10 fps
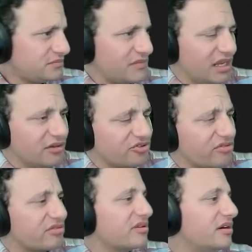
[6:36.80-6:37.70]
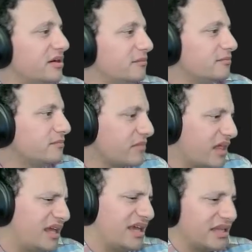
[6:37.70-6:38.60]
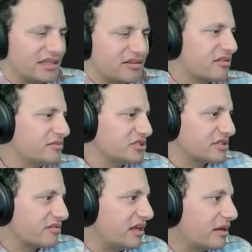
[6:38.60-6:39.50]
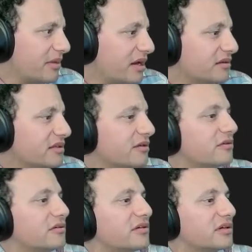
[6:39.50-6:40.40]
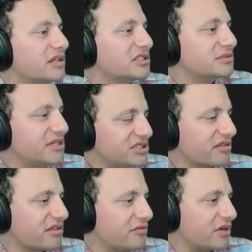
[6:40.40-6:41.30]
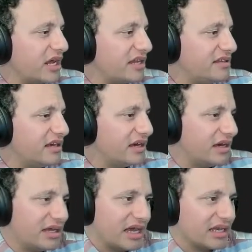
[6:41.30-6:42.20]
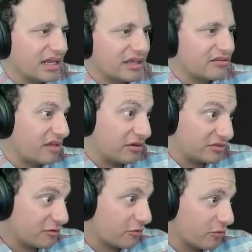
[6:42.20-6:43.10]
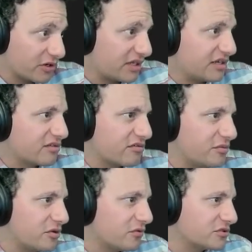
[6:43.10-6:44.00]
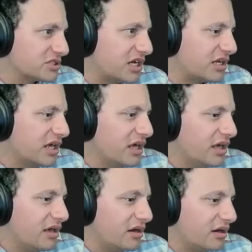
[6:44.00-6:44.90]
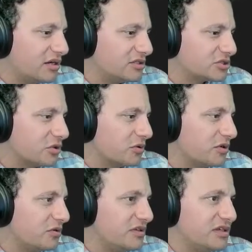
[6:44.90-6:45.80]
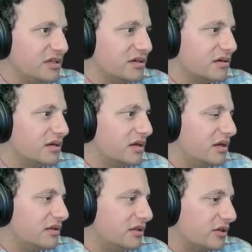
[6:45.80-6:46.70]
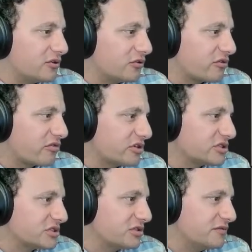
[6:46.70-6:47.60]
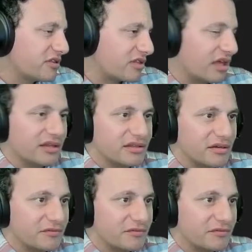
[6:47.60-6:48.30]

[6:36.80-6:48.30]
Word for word: yeah, it's just um, again, this subject is not about you know a collision, but it just gives you an idea. I, I like to see how things work, and this is a beautiful shot uh, showing you the uh, the internal structure of the skeleton of the